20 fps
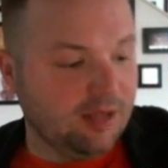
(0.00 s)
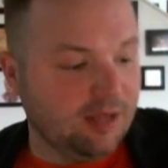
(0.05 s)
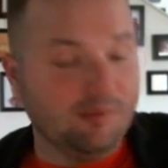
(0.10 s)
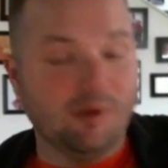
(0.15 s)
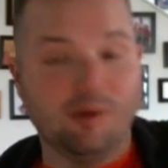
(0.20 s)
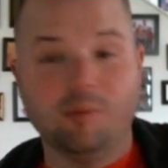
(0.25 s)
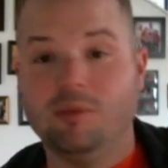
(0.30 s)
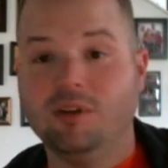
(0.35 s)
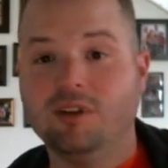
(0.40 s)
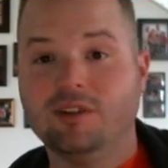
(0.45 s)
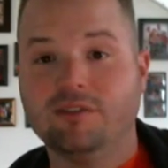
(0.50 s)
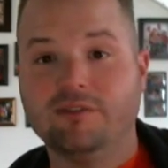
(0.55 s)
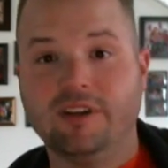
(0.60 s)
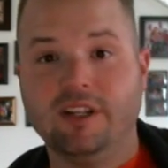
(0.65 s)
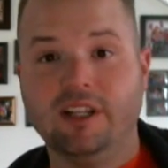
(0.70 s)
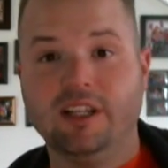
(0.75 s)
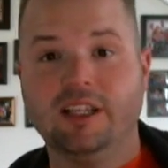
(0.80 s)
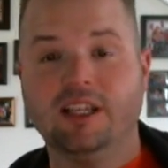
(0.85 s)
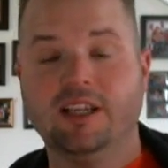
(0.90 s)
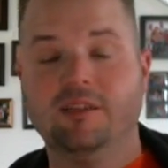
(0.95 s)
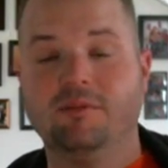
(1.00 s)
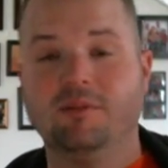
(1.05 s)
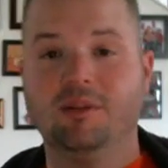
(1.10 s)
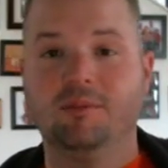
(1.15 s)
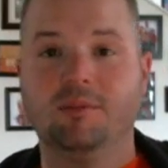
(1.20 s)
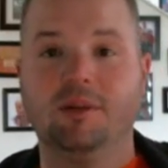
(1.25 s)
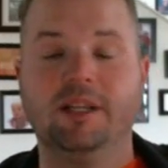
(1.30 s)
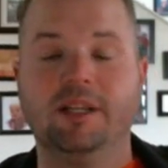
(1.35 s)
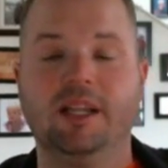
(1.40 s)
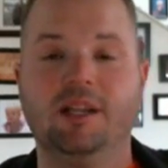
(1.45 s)
My book finally came
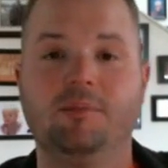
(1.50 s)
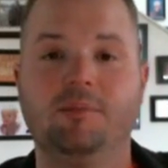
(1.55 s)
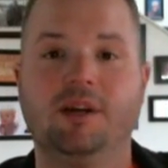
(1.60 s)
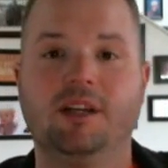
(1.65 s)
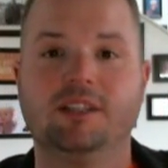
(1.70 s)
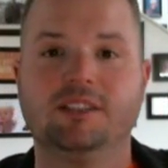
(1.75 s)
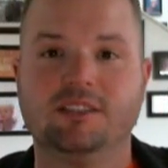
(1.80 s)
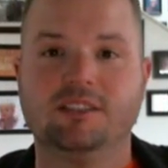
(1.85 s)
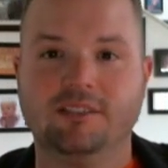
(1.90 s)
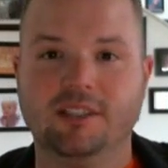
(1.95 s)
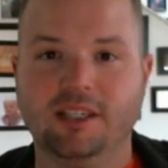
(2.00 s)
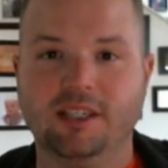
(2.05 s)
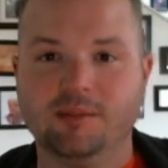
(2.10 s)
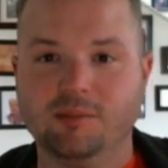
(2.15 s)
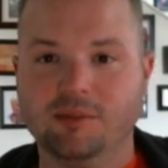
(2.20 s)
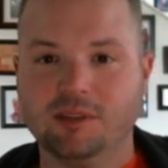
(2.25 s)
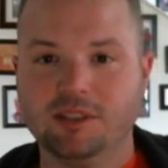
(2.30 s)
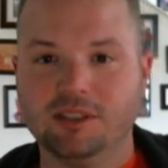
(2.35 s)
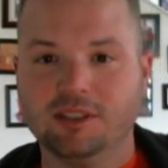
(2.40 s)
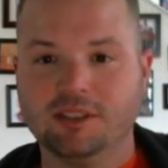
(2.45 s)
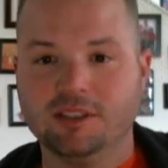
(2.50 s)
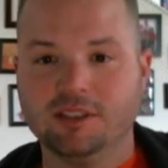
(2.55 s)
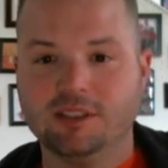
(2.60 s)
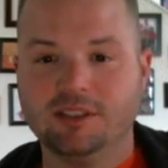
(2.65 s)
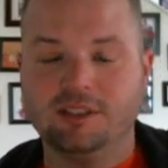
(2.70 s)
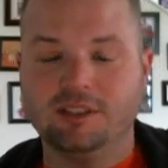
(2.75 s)
in, my Dan Pastorini book.